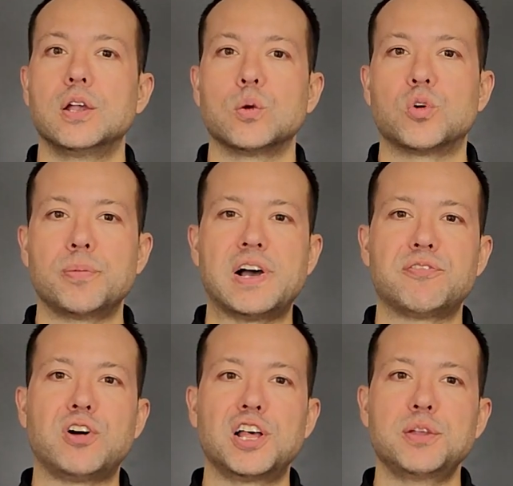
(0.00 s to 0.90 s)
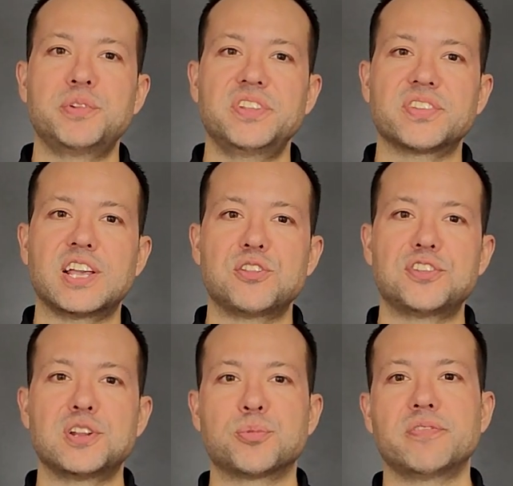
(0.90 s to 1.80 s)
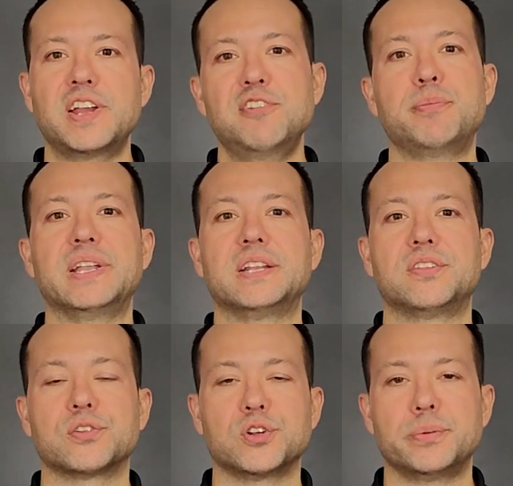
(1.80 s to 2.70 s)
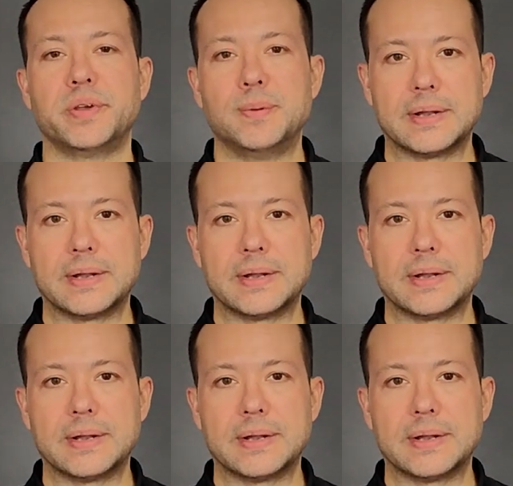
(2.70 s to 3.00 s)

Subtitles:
What about volume discounts and a preventive maintenance agreement?